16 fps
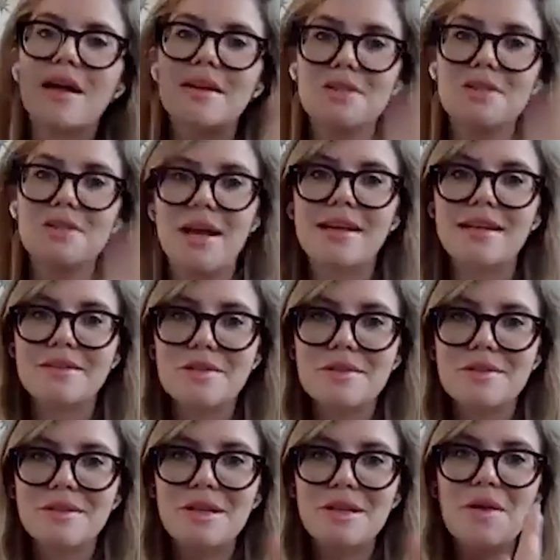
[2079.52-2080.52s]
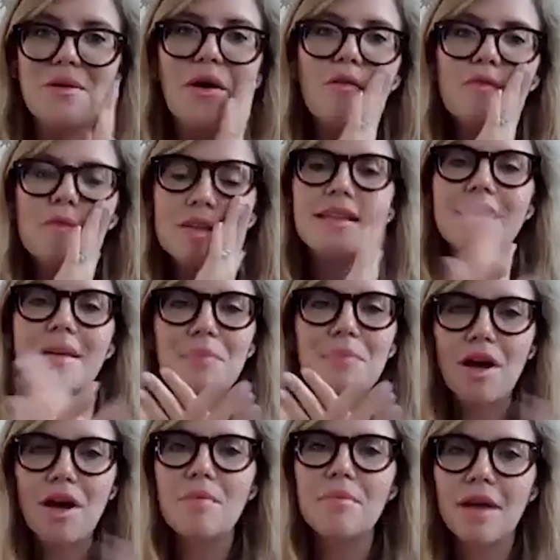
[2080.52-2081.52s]
that change. You know, obviously
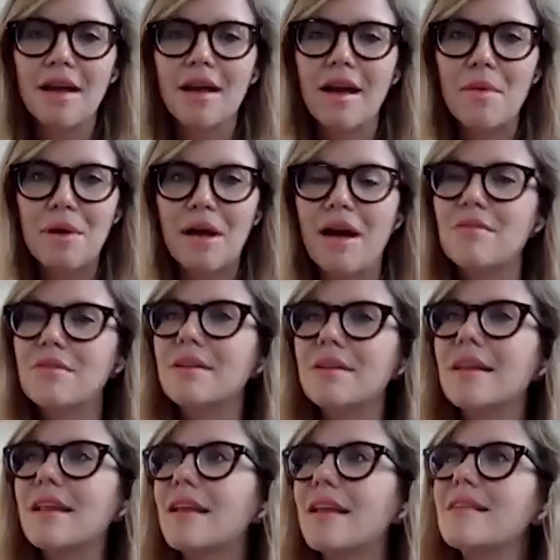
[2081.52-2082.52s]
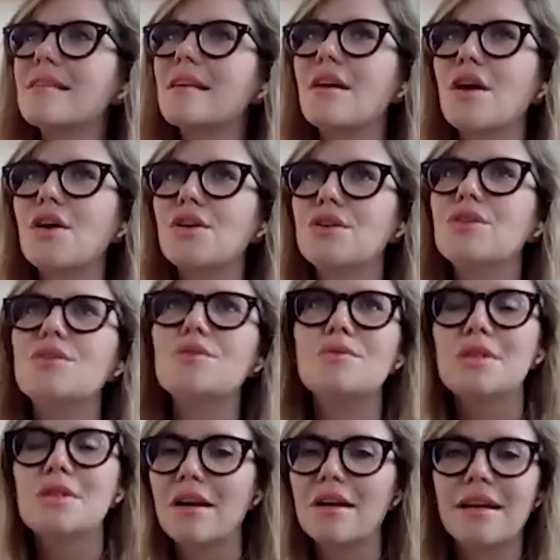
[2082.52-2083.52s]
becoming a parent is a huge
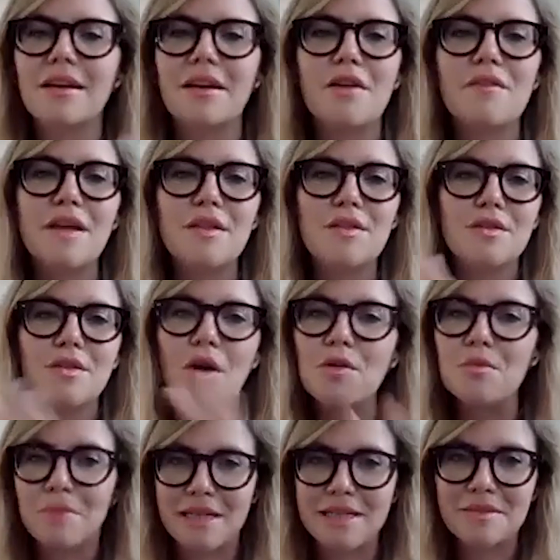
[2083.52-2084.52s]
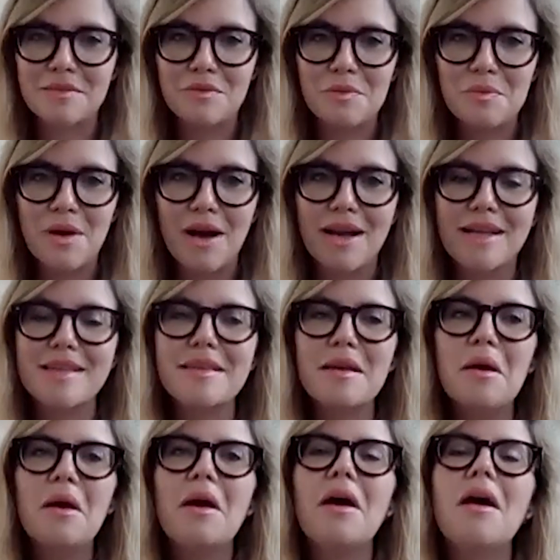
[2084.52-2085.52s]
learning curve in so many different ways,
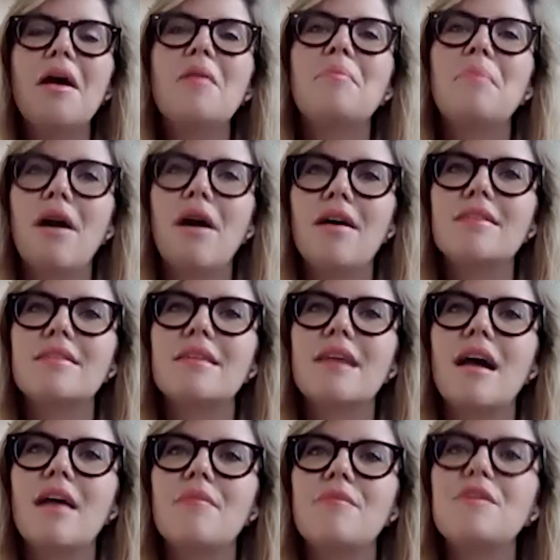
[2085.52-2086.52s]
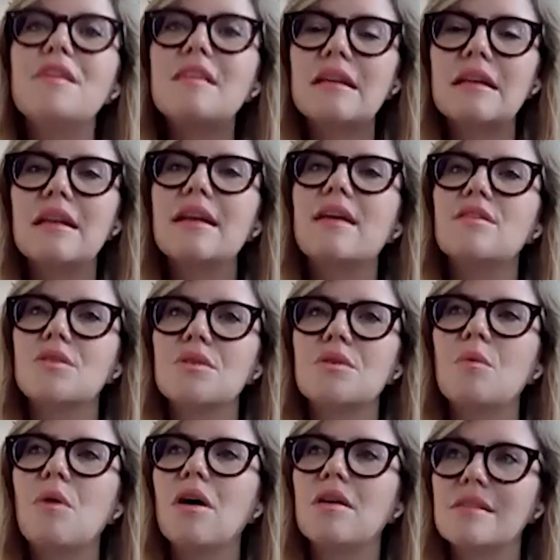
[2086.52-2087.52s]
But physically, I took a
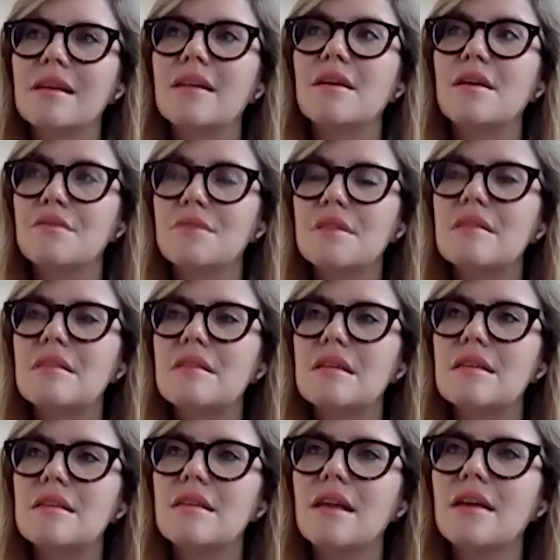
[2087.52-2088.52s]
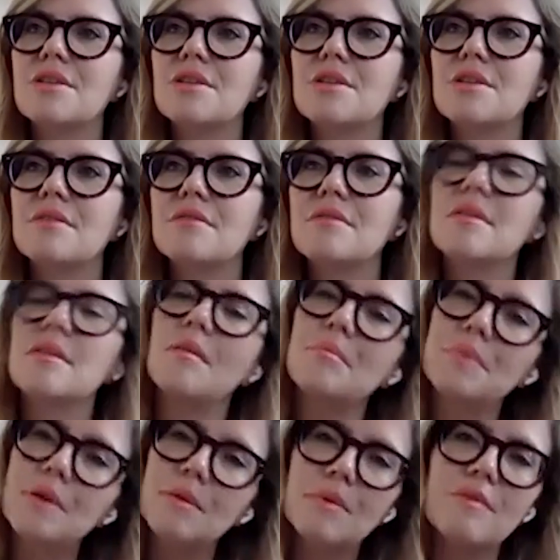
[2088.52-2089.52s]
while to get over the C-section. Some
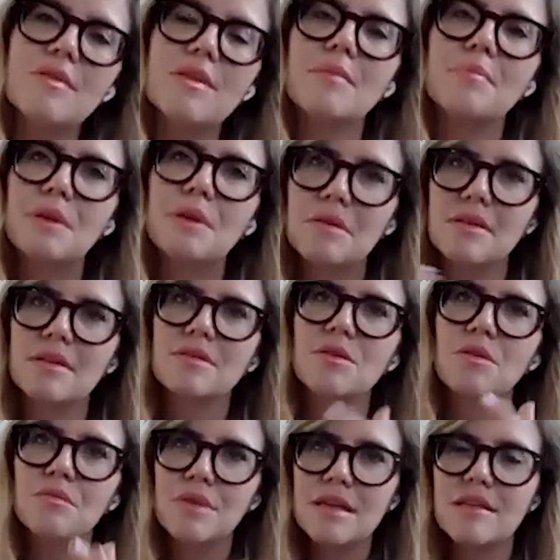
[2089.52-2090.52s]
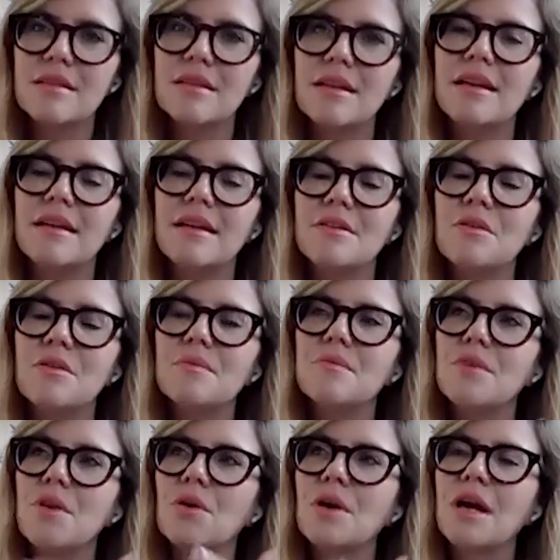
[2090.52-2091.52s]
people have said because I'd not
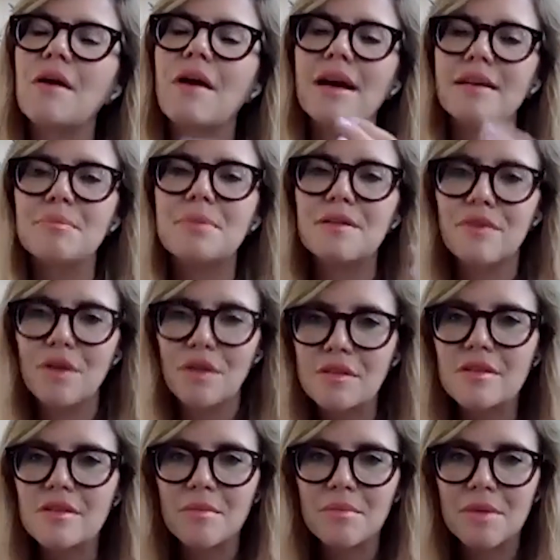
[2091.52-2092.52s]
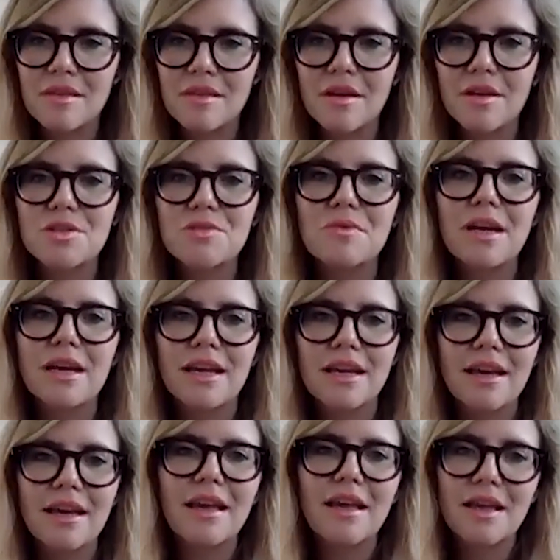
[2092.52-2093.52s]
long ago, had a bit of other stomach surgery,
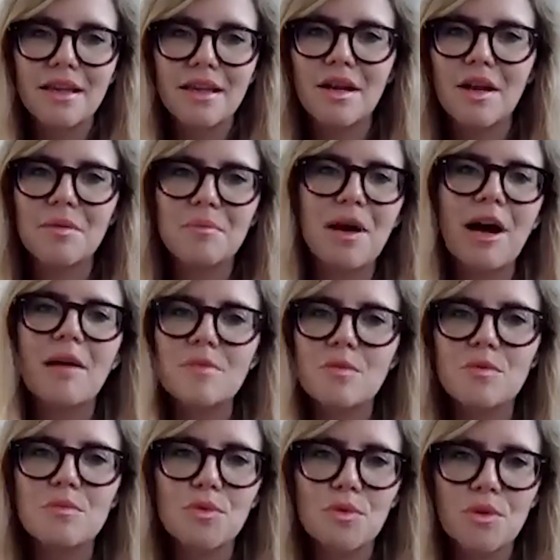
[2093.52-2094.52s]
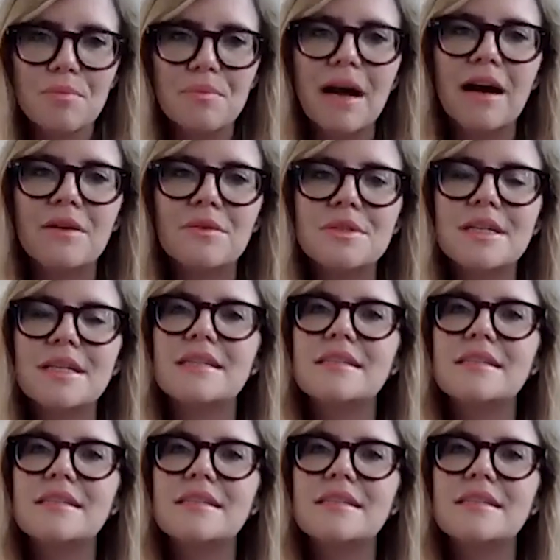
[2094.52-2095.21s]
you know, perhaps was more compounded.